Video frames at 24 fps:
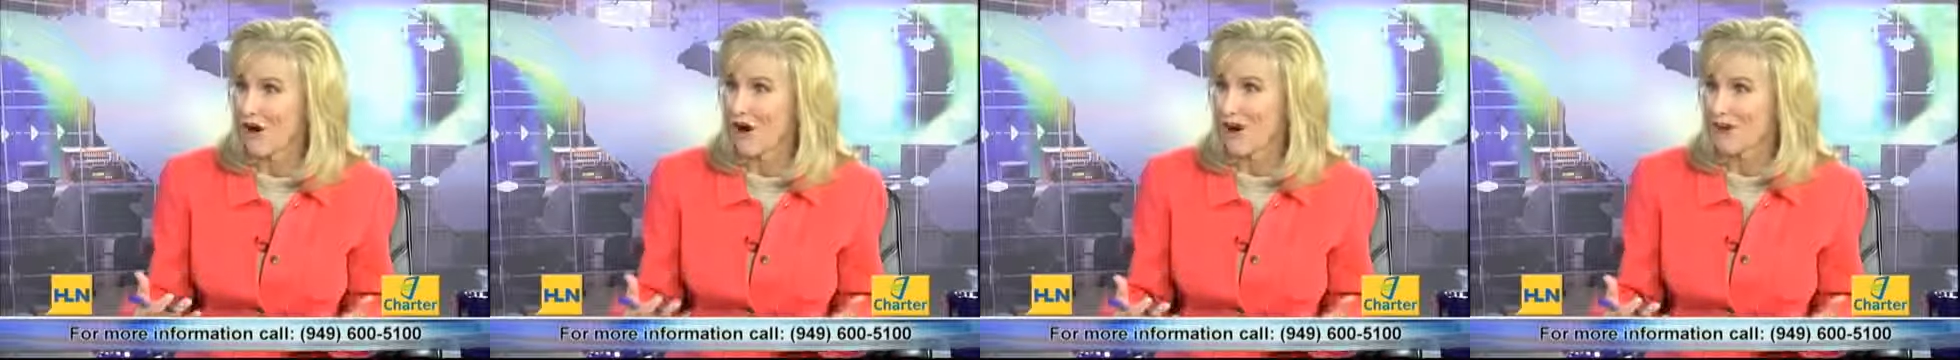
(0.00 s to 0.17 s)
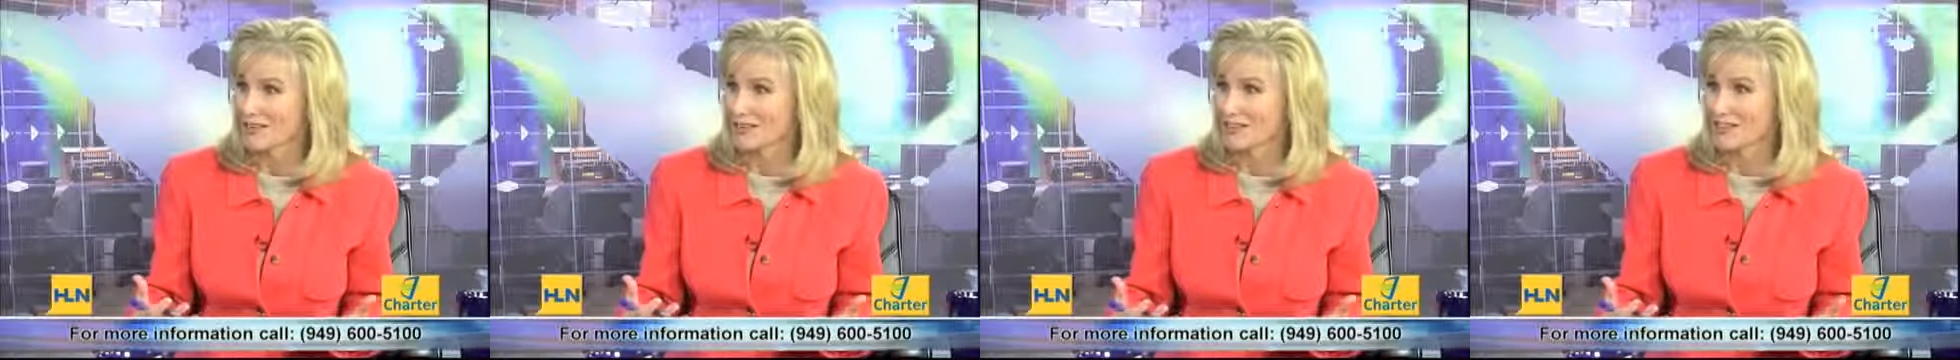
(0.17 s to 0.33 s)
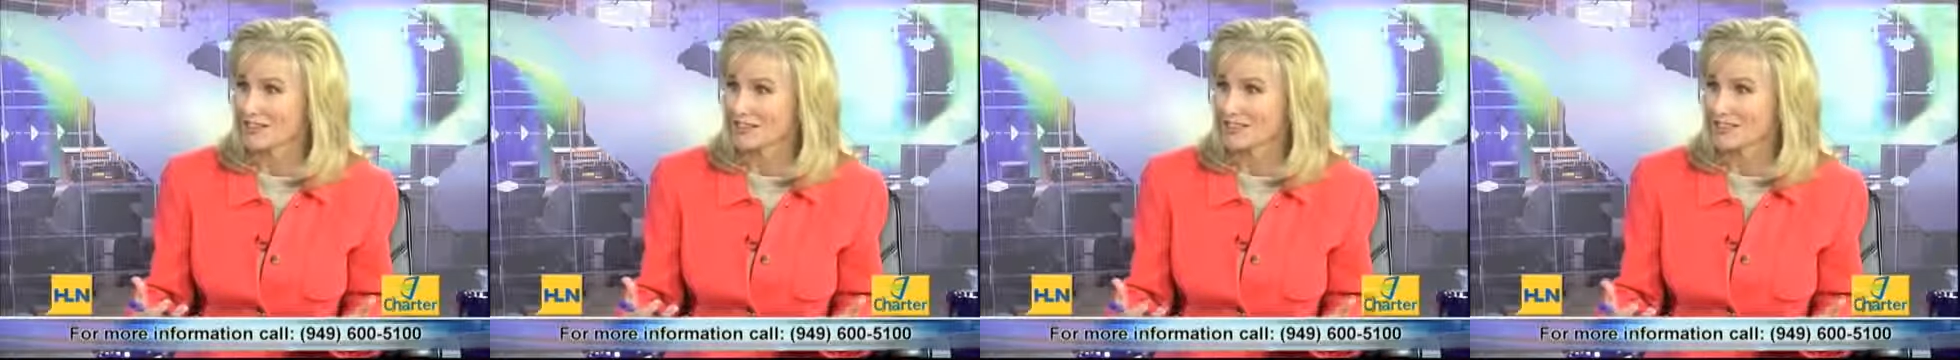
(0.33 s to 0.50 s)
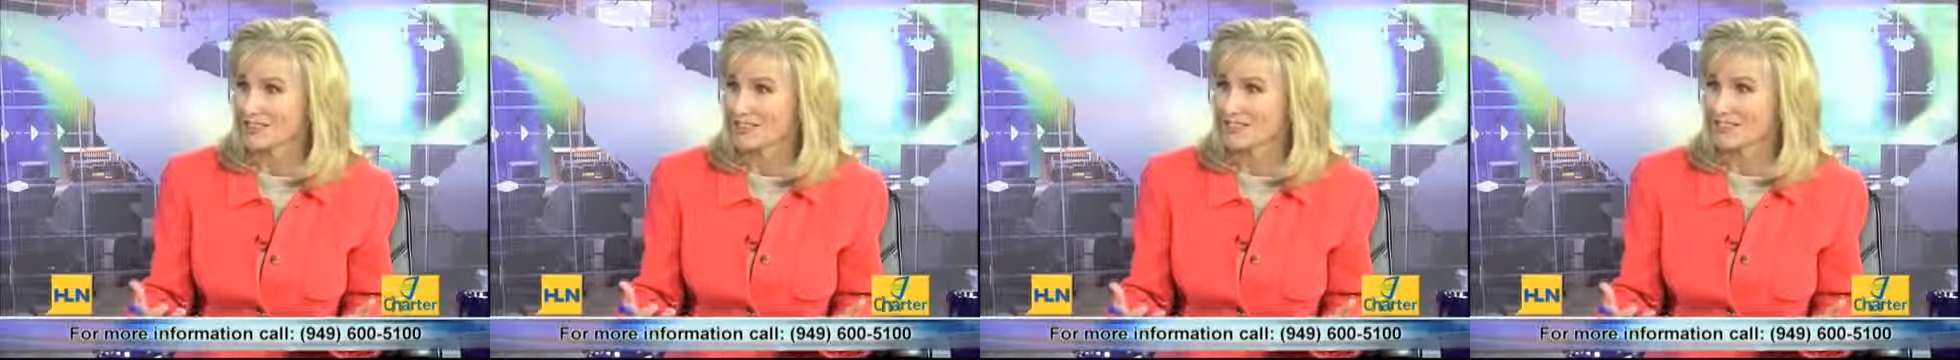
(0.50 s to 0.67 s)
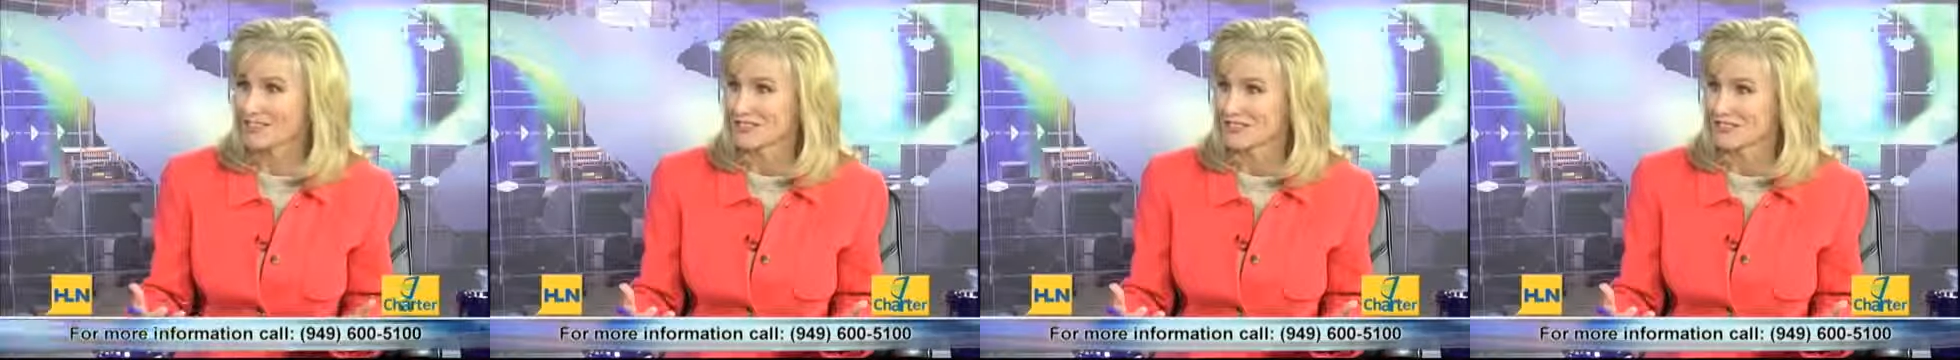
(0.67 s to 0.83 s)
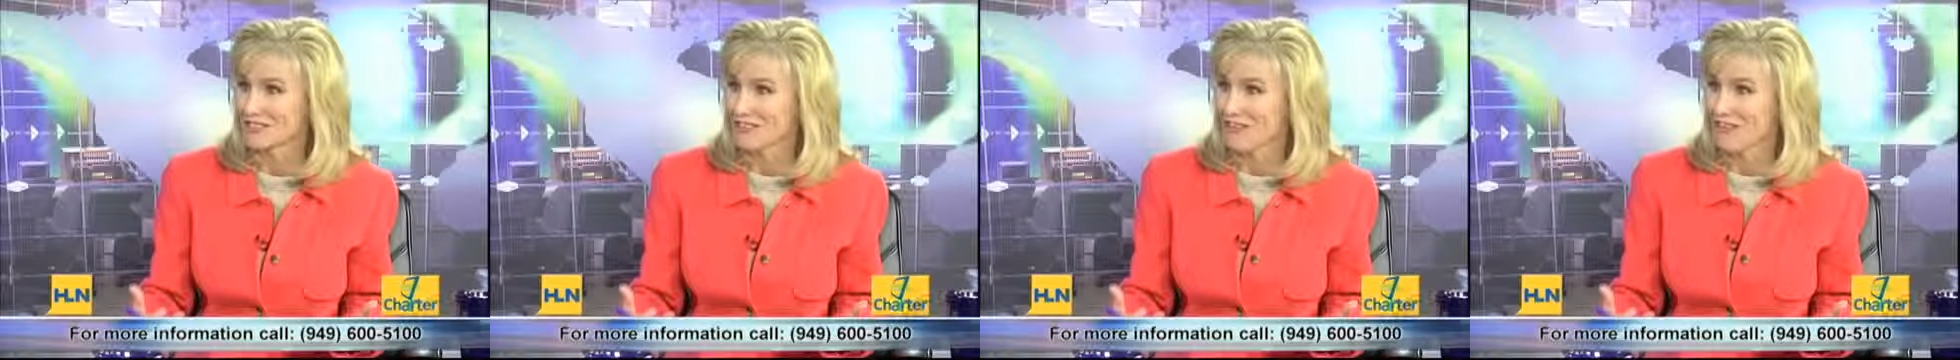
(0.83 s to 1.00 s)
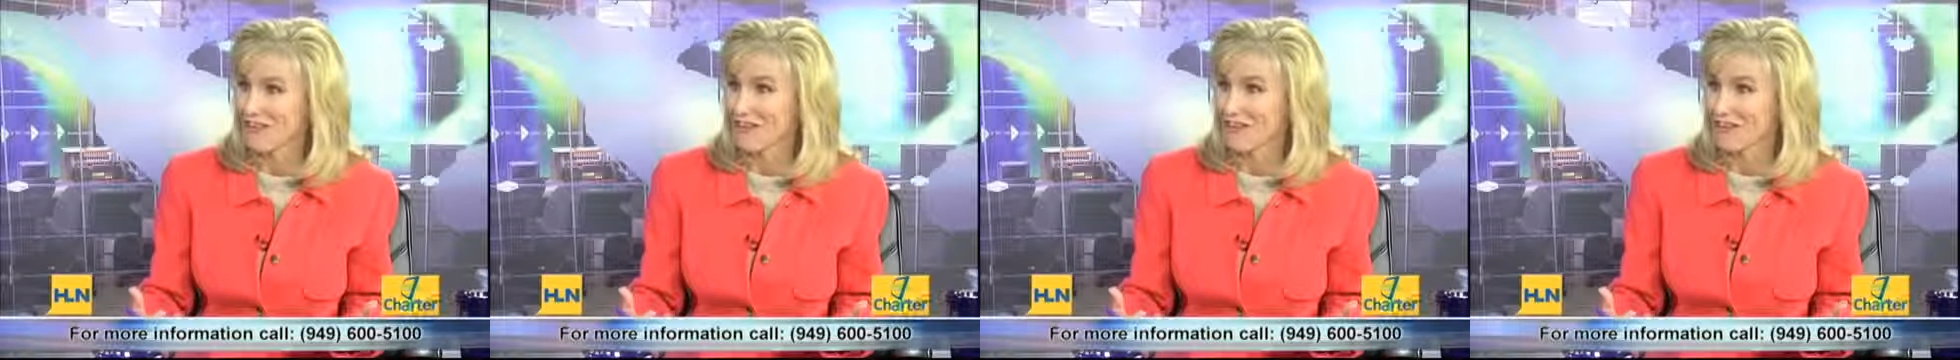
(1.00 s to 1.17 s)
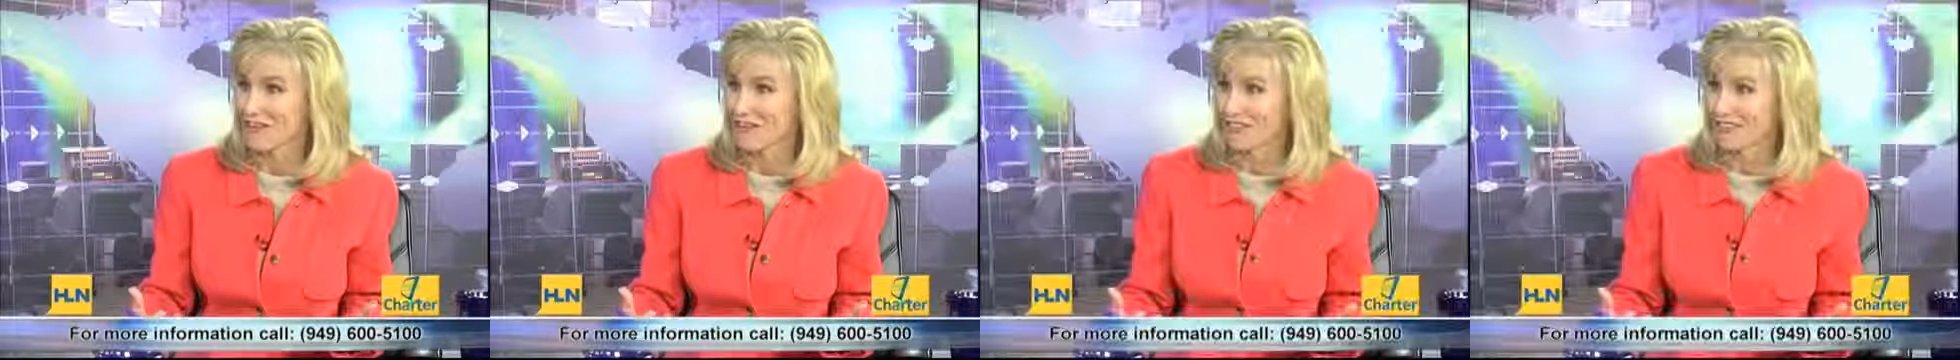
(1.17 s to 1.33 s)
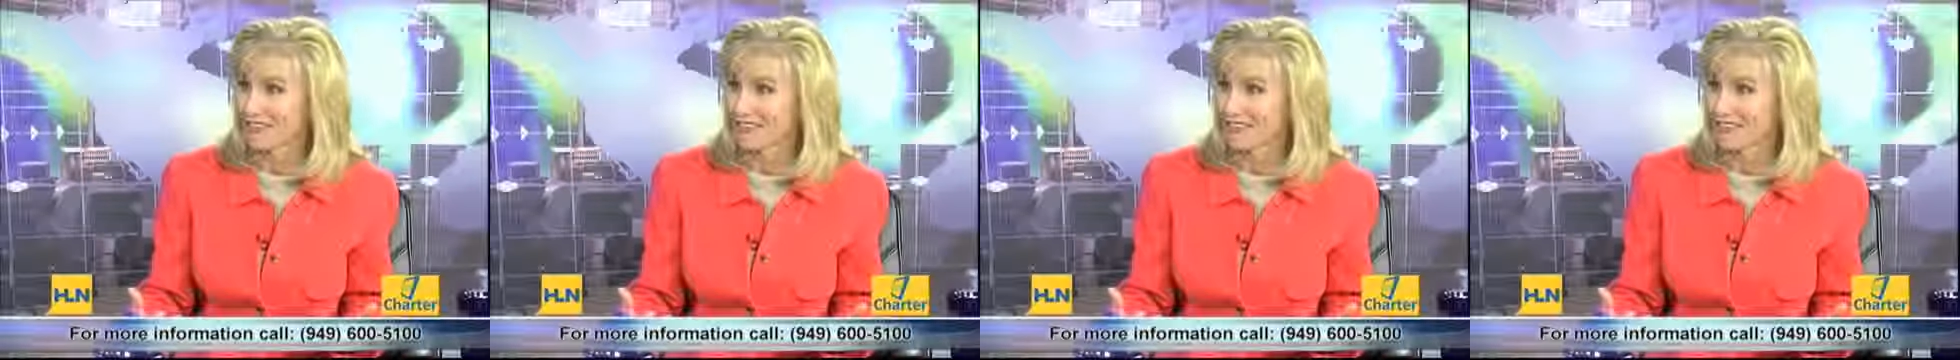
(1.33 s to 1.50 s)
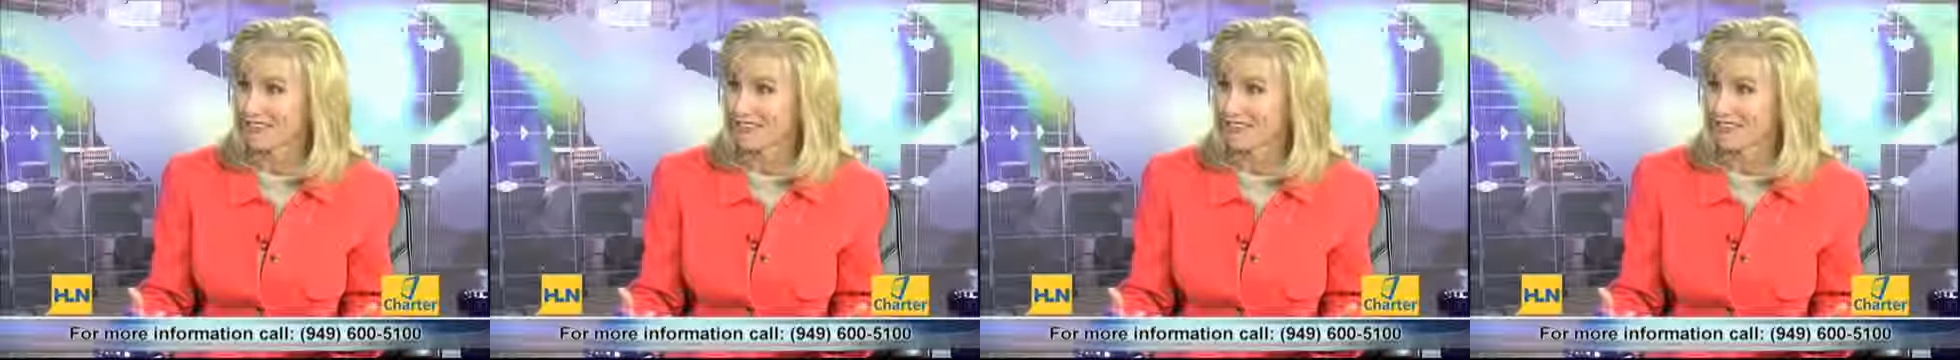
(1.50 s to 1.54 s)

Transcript: oxygen into your heart.